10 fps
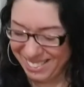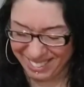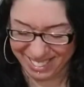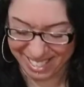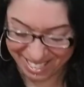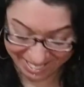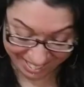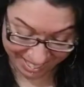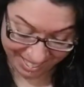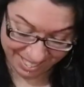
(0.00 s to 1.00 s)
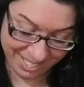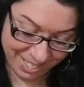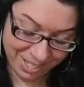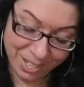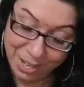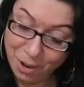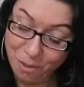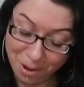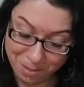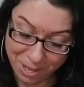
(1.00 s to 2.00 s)
Shit.
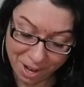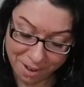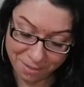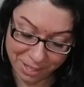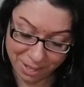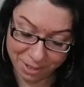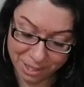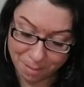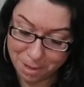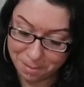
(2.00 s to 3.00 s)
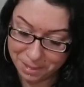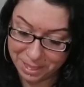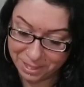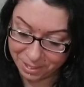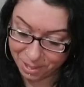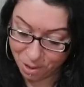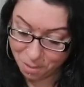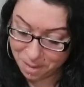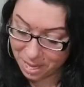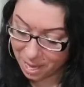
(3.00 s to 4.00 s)
One more card for Leo to sum it up, please. Oh
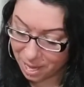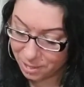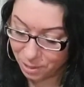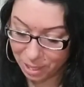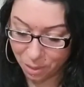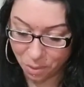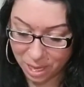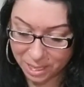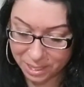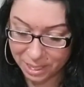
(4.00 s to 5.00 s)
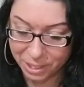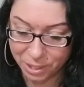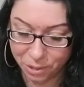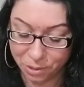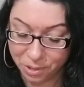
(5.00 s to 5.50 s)
my God, they're like, why not take two?